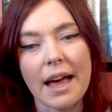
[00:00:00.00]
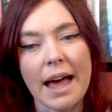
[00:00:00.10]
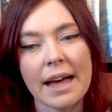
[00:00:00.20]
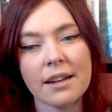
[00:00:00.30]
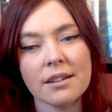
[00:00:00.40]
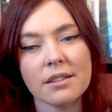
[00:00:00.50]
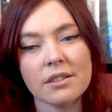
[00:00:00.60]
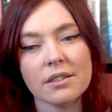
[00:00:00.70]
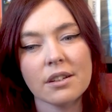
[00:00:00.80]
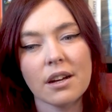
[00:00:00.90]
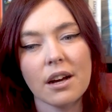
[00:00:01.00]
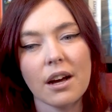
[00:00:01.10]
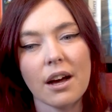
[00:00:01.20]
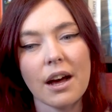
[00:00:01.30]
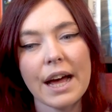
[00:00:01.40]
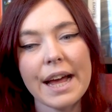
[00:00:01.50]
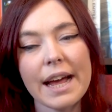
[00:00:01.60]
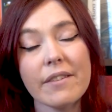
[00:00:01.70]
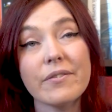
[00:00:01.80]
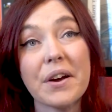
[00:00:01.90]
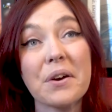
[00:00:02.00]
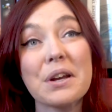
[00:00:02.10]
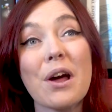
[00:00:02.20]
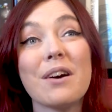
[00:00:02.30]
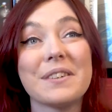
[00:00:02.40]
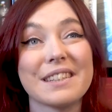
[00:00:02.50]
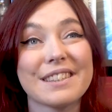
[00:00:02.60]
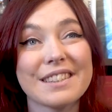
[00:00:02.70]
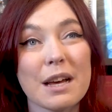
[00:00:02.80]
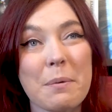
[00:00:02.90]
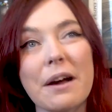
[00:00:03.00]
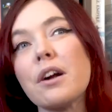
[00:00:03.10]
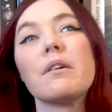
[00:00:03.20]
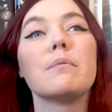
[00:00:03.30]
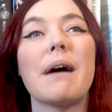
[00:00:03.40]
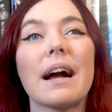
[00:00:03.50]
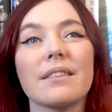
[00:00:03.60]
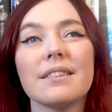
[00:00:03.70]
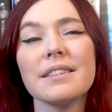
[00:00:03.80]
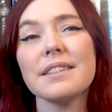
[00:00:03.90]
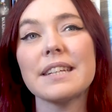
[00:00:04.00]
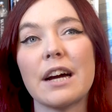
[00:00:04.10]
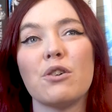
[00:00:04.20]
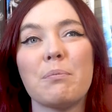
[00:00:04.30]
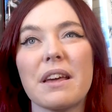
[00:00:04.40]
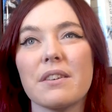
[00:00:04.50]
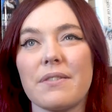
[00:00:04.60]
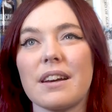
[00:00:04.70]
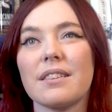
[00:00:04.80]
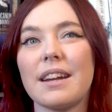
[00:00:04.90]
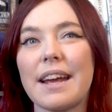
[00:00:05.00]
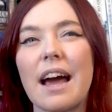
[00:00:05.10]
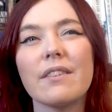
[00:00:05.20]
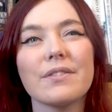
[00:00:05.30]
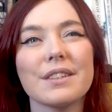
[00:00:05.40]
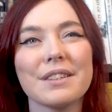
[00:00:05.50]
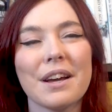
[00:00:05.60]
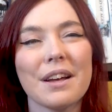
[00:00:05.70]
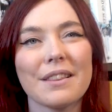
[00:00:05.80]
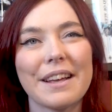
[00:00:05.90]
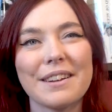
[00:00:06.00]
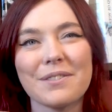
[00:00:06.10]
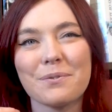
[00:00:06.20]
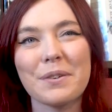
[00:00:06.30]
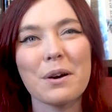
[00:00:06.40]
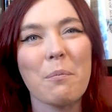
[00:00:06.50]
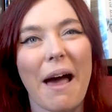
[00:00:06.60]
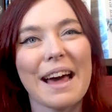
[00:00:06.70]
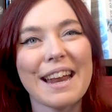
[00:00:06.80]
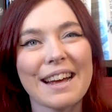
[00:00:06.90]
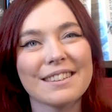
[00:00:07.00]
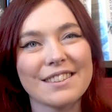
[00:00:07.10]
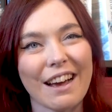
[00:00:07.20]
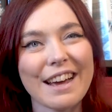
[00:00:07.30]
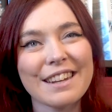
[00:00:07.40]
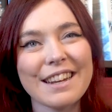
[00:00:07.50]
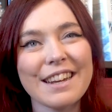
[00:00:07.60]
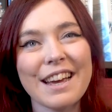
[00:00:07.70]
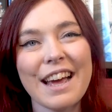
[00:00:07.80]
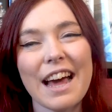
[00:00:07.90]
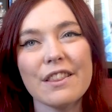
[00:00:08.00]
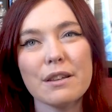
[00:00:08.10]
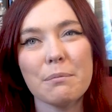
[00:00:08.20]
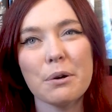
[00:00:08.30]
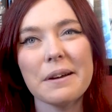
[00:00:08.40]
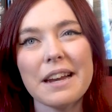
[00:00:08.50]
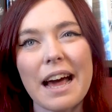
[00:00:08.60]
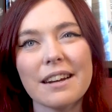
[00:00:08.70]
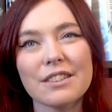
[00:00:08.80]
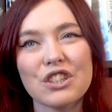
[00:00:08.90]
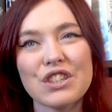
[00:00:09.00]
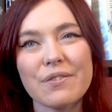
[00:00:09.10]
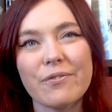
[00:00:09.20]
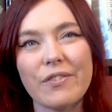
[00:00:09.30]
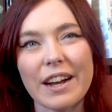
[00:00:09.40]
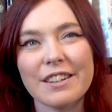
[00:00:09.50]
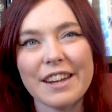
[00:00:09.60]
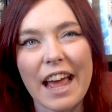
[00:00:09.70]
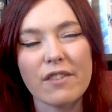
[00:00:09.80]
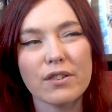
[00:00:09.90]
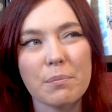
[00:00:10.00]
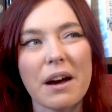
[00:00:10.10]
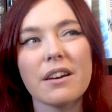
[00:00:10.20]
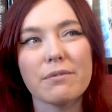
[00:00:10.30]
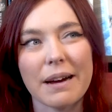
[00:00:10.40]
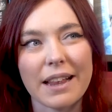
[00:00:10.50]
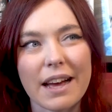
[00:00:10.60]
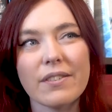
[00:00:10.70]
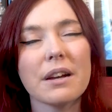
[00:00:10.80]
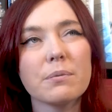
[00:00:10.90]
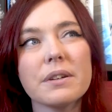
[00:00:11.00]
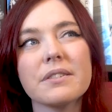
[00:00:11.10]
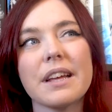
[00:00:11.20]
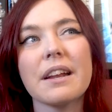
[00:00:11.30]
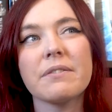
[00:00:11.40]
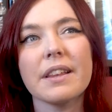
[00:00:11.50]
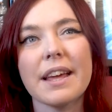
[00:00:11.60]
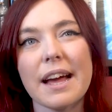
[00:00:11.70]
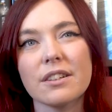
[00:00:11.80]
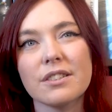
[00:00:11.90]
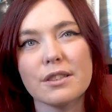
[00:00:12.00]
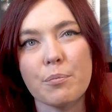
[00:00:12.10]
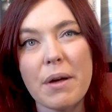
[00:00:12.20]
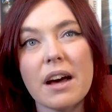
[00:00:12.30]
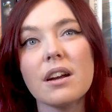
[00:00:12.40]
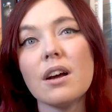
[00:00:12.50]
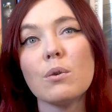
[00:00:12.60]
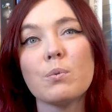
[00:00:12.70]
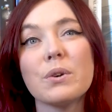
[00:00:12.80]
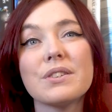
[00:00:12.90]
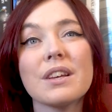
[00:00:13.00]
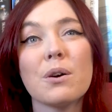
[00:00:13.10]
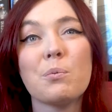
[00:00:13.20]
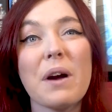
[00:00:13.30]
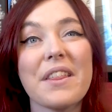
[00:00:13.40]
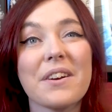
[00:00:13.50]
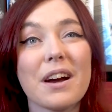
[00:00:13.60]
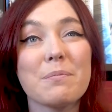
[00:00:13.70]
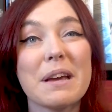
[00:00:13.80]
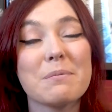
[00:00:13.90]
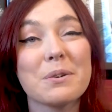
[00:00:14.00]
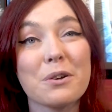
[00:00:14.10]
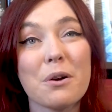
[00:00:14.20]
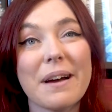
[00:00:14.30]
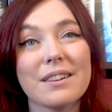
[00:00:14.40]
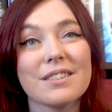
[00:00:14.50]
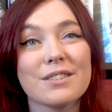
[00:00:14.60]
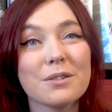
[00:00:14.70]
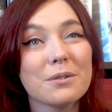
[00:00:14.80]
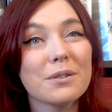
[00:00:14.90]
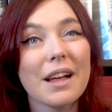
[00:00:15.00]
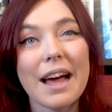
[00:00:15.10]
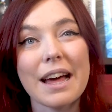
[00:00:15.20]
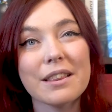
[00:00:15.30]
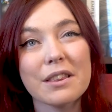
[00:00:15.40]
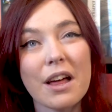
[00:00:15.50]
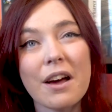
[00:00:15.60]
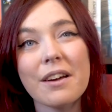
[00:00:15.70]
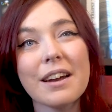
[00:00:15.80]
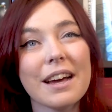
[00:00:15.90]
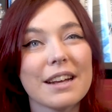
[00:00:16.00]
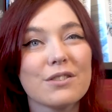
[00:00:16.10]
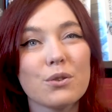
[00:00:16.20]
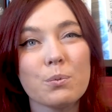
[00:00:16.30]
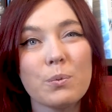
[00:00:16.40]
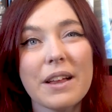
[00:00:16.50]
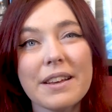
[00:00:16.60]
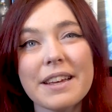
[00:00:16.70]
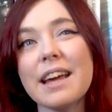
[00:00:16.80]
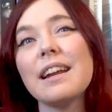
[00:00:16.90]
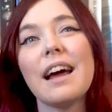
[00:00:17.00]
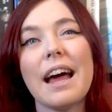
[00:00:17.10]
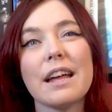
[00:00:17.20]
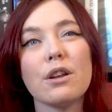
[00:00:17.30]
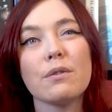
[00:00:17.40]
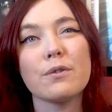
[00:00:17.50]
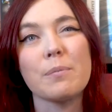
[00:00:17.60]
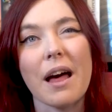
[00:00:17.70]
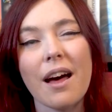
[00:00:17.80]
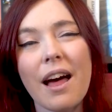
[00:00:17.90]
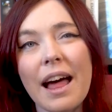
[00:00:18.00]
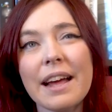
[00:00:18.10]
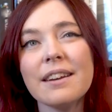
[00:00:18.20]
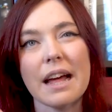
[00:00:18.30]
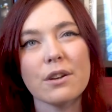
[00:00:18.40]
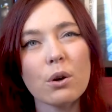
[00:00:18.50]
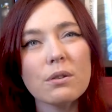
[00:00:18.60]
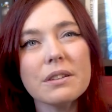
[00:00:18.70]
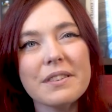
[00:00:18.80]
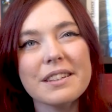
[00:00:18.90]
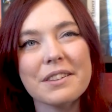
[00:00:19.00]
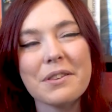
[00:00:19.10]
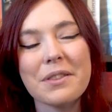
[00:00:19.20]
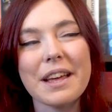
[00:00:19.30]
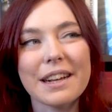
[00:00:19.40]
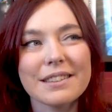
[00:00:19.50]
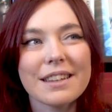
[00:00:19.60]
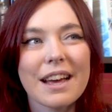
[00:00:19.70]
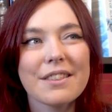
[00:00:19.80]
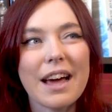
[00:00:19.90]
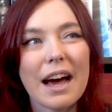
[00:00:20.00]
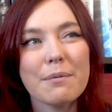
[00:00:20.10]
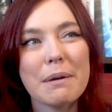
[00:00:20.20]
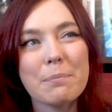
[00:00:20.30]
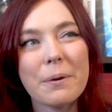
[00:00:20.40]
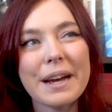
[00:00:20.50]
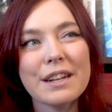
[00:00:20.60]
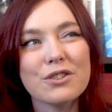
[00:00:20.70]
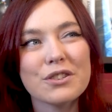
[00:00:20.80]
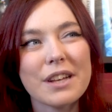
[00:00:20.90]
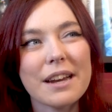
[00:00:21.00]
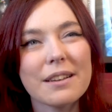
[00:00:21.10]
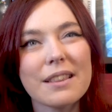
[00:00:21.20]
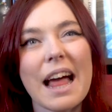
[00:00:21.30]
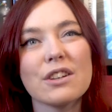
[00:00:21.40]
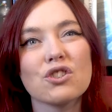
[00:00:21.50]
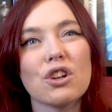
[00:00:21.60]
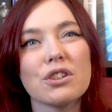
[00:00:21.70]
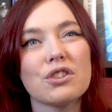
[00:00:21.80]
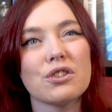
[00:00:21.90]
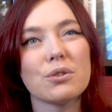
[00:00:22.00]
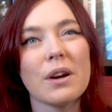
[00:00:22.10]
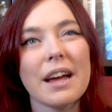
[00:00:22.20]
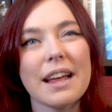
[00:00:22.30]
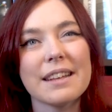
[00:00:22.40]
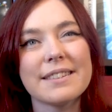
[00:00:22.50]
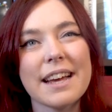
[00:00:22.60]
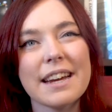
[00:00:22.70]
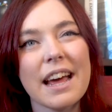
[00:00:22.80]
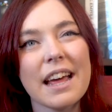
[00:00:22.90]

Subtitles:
And I am very nervous about going back. This isn't helped by the fact that I have this real bad anxiety at the moment, and it's just infecting every part of my life. Part of what I was getting really anxious about was whether I'd be able to go back to school and learn and do well again and not fall behind, and all of these other things that my brain just kind of latched onto and said,